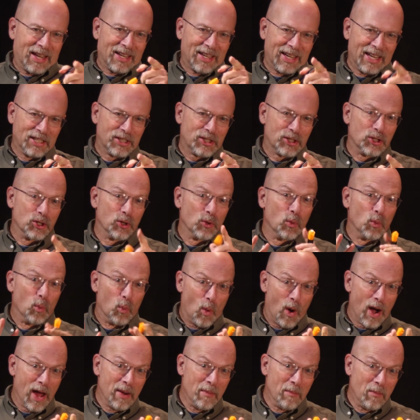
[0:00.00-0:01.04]
Let's do
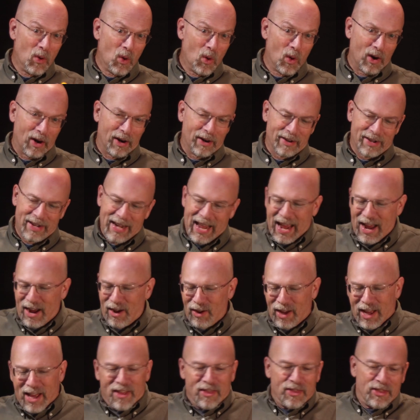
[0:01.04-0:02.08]
one more.
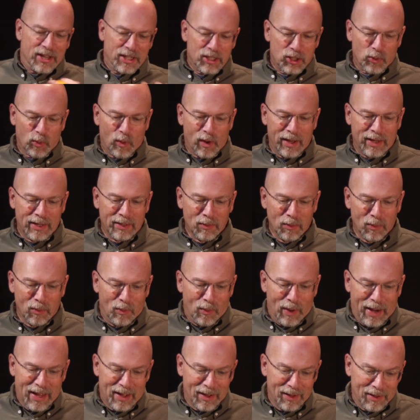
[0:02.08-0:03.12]
Now, this one,
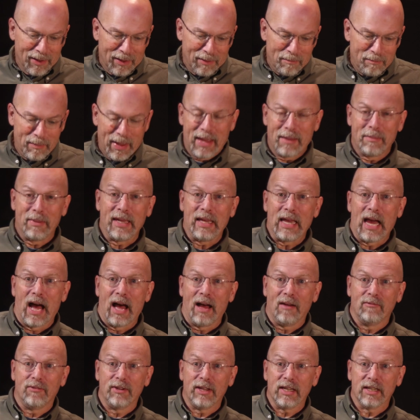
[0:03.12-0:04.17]
well, may be
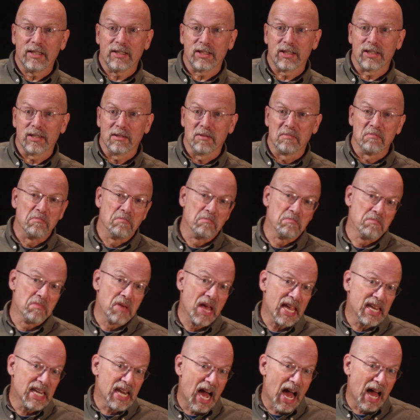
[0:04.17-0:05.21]
obvious,
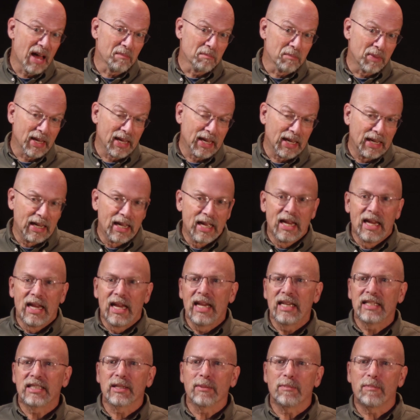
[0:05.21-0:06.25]
may not be.
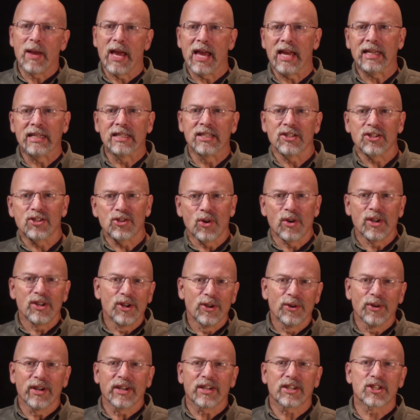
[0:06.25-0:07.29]
It depends on
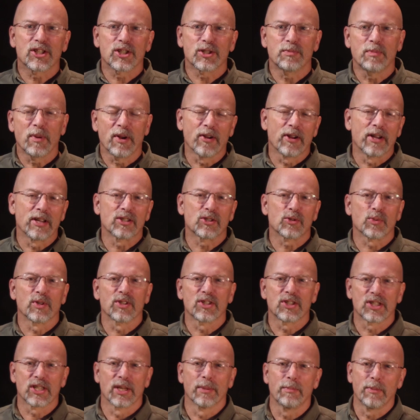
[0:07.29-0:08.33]
your experience with
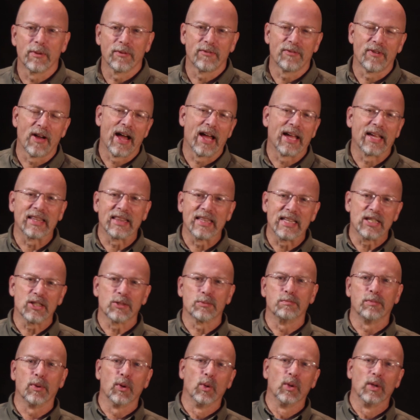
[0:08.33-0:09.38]
simplifying
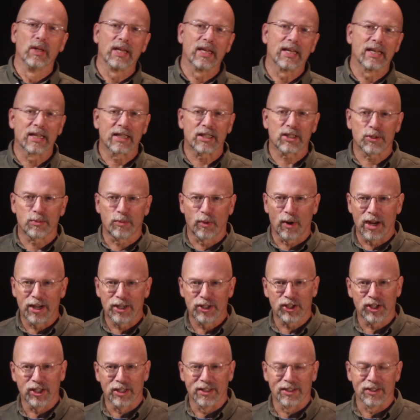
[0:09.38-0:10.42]
these Boolean
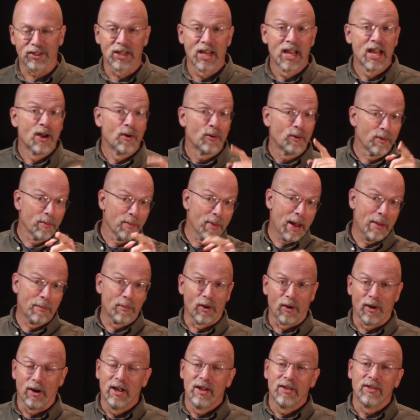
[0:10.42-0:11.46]
expressions.
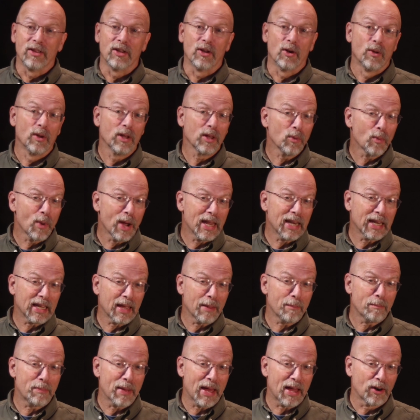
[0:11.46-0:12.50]
Remember, the only way to
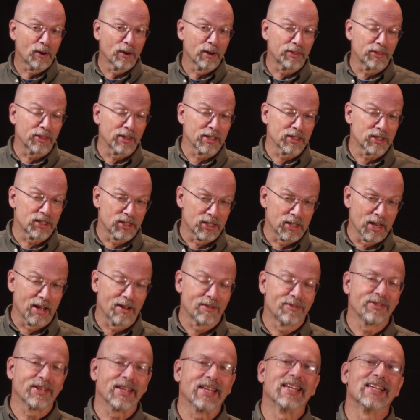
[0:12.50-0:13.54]
get better at this
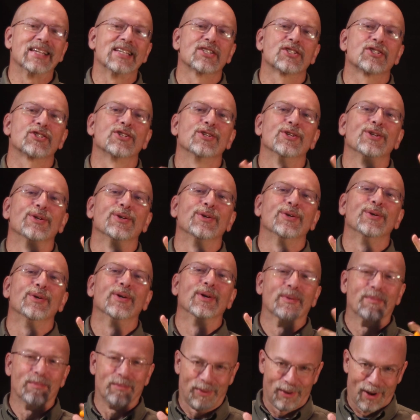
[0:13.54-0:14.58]
stuff is to
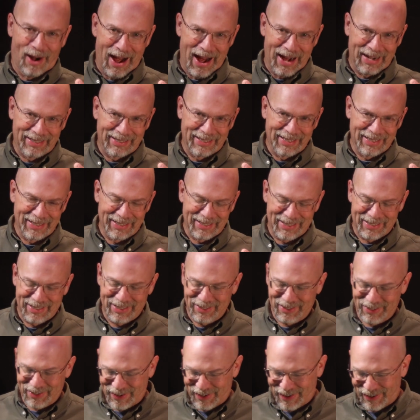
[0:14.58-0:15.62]
practice,
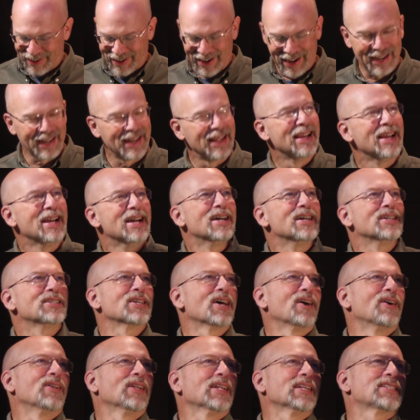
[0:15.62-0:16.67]
all right?
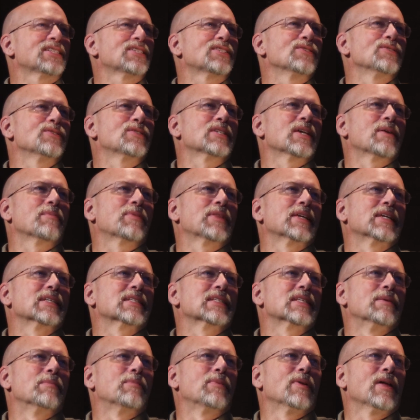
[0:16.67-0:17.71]
So let's do something
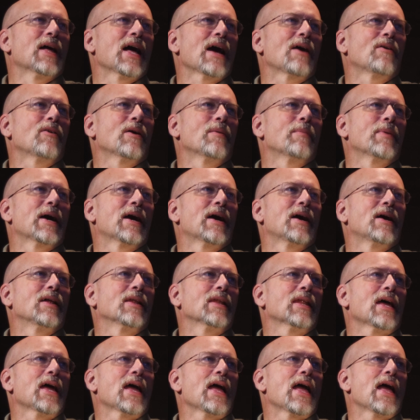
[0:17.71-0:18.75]
simple. How
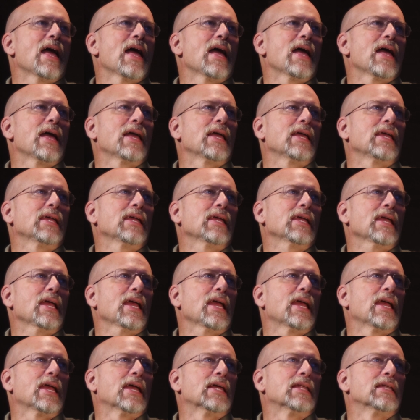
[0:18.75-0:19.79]
about A
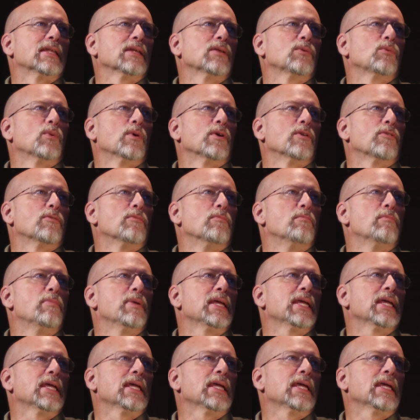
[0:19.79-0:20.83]
ended with
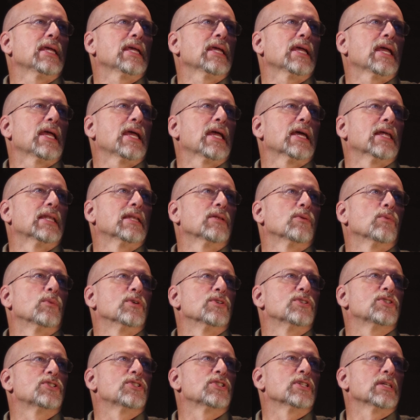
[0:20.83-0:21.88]
B ended
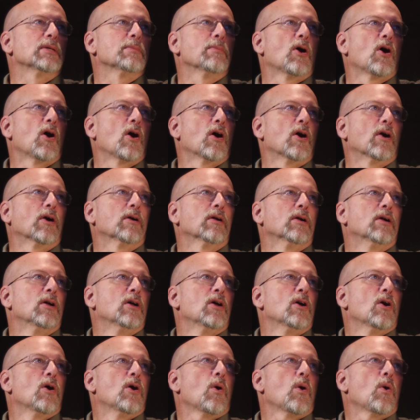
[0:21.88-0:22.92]
with C bar,
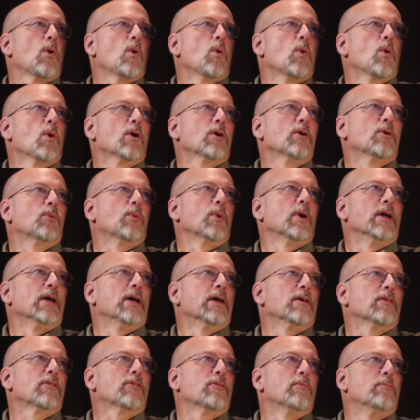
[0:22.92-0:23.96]
ORed
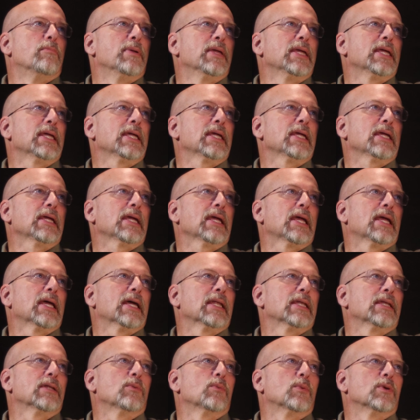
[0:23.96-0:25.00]
with B
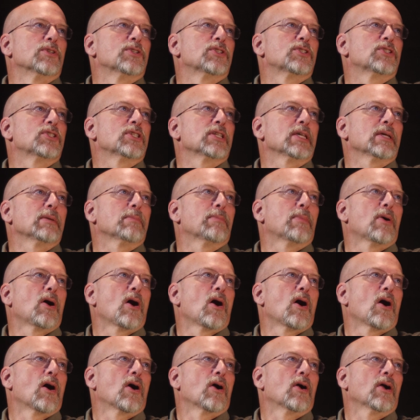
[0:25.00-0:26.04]
ended with C
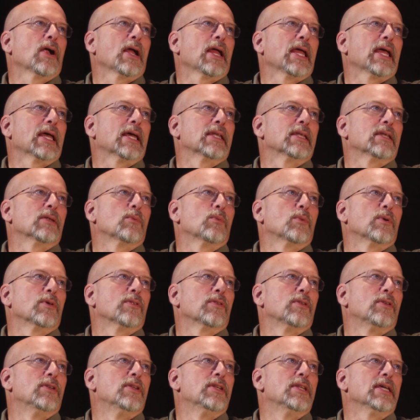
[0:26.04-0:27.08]
bar ended
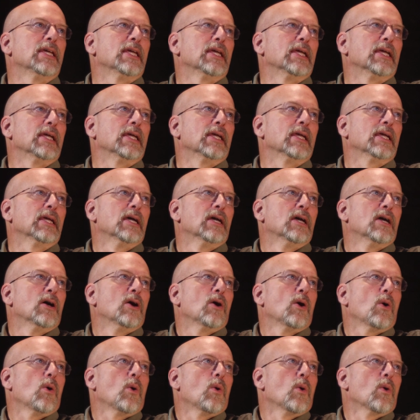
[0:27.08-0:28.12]
with D,
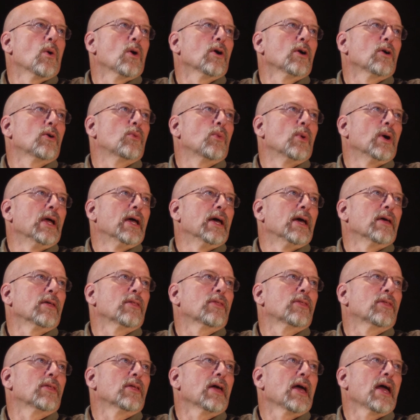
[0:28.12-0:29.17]
ORed with
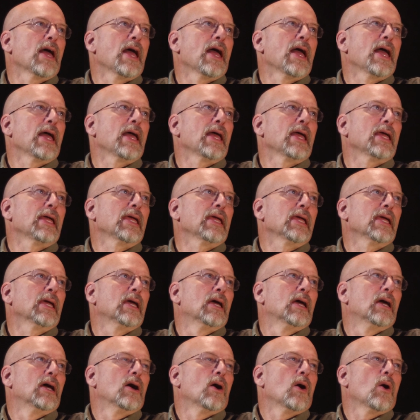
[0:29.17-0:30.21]
A
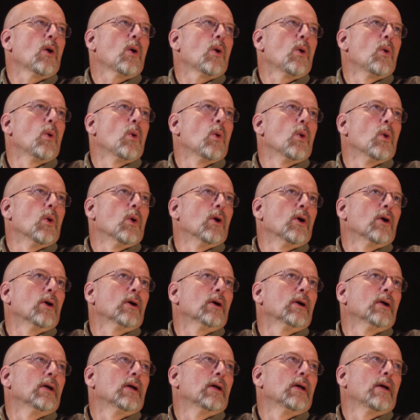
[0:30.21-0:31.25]

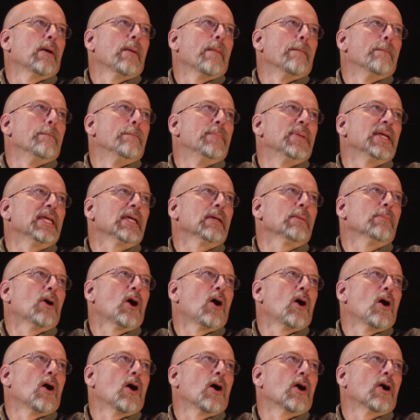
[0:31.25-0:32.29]
or B
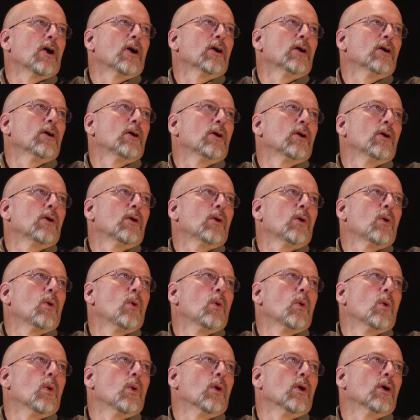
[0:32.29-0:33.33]
bar
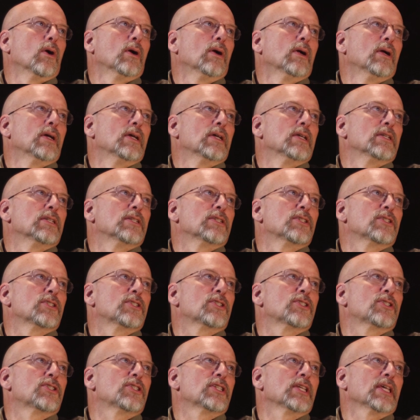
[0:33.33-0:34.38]
or
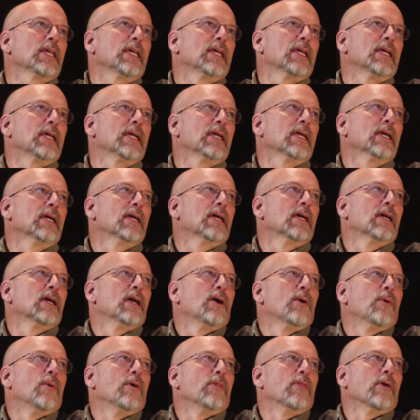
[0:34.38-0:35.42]
C
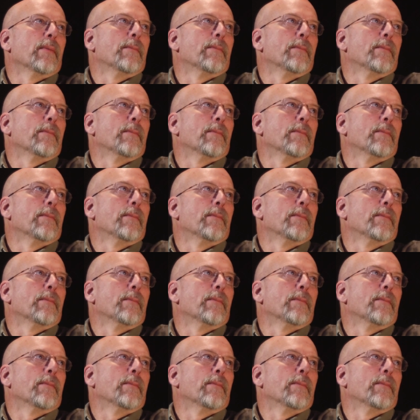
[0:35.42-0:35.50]
with